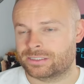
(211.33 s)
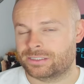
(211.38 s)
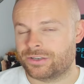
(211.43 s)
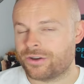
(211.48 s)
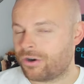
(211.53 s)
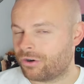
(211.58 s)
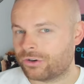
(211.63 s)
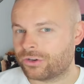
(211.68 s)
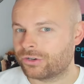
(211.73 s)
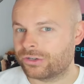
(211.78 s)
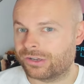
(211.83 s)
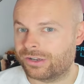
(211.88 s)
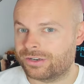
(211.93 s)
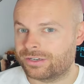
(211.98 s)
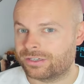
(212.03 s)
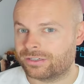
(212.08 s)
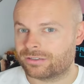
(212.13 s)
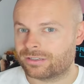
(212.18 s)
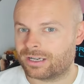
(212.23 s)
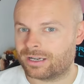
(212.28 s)
Not good
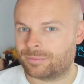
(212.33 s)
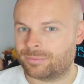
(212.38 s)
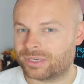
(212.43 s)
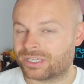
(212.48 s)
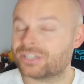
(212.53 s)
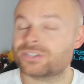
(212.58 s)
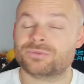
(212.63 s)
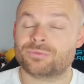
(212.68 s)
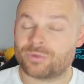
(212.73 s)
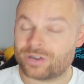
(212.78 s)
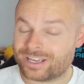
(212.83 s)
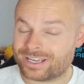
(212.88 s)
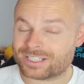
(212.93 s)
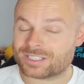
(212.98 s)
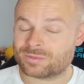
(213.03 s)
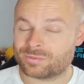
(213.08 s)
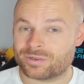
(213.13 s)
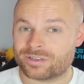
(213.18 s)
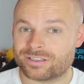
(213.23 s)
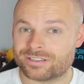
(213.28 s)
because we
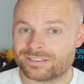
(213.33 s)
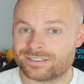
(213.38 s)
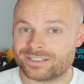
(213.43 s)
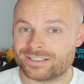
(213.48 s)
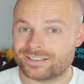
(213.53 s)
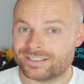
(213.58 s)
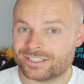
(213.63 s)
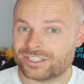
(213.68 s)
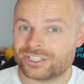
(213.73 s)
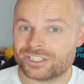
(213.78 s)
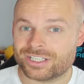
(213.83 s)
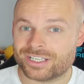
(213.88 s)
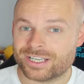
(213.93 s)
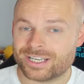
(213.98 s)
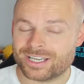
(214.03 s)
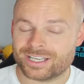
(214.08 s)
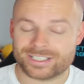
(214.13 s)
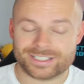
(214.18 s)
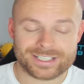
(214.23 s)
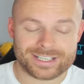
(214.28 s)
experienced it this
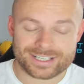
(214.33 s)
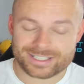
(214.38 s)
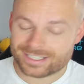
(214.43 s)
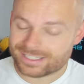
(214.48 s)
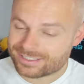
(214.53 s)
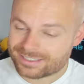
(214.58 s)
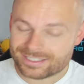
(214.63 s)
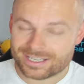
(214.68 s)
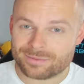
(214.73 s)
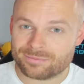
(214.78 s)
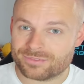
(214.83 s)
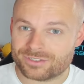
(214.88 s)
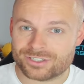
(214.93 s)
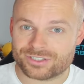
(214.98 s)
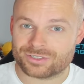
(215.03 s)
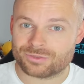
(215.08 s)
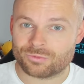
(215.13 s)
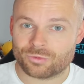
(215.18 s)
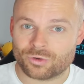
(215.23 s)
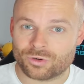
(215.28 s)
year, and and as
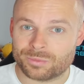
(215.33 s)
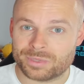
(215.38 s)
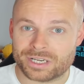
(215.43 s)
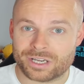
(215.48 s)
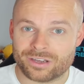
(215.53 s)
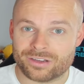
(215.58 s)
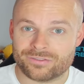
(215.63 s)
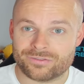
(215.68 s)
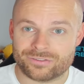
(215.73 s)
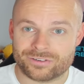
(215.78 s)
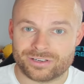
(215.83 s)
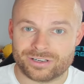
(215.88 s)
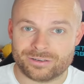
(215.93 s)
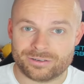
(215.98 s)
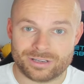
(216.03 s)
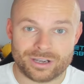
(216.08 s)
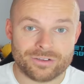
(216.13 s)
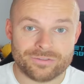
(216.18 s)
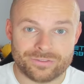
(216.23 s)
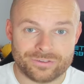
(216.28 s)
temperatures are warming over
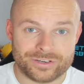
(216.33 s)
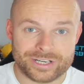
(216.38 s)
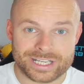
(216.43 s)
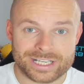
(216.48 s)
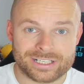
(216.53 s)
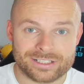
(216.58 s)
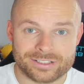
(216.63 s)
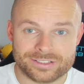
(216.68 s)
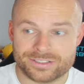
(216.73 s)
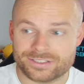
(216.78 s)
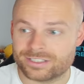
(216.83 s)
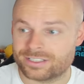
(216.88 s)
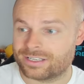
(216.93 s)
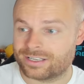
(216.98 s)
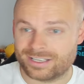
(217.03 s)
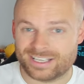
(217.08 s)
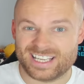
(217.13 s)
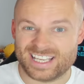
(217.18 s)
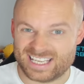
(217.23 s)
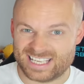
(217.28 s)
over in England,
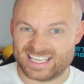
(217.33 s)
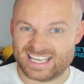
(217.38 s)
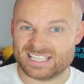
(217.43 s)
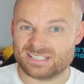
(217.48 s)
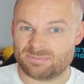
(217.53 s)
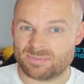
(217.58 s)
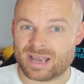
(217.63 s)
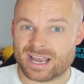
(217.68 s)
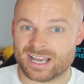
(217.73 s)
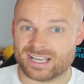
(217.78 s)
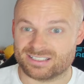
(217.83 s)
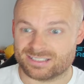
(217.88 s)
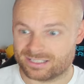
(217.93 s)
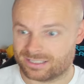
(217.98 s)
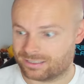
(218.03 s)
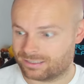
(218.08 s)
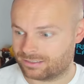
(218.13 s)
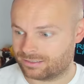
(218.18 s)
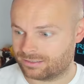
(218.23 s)
it gets bad.